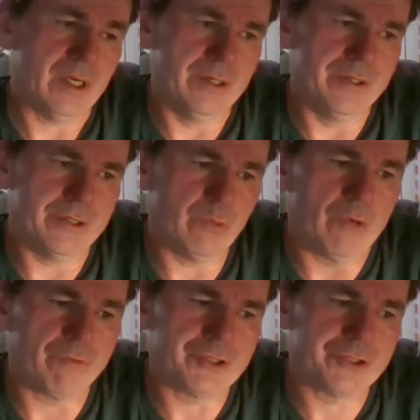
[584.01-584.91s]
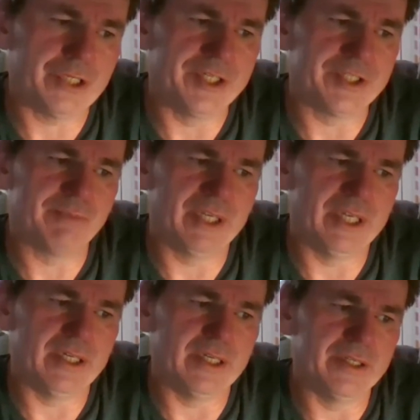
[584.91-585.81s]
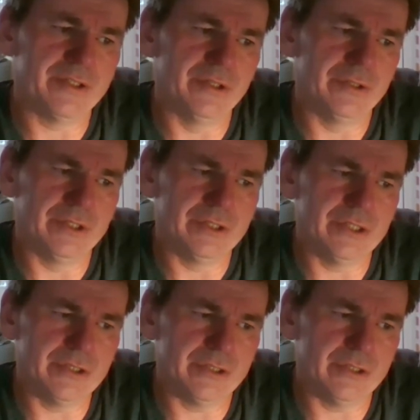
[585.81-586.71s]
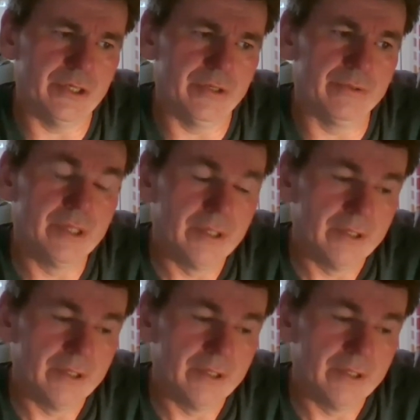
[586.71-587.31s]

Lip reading: And what frustrates me is that this is, you know,